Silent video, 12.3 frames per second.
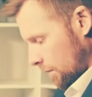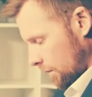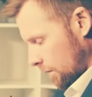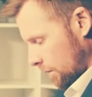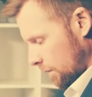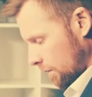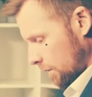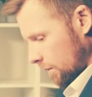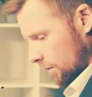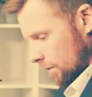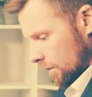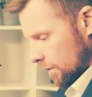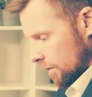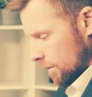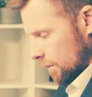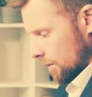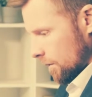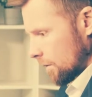backups, good
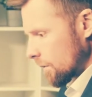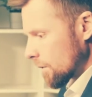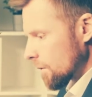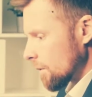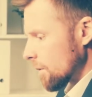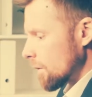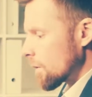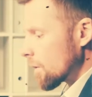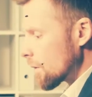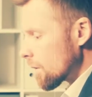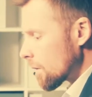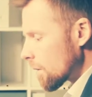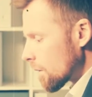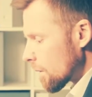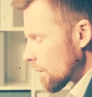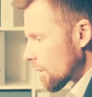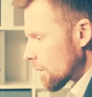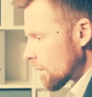advice, how to be safe
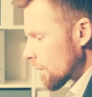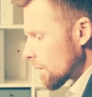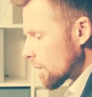rather than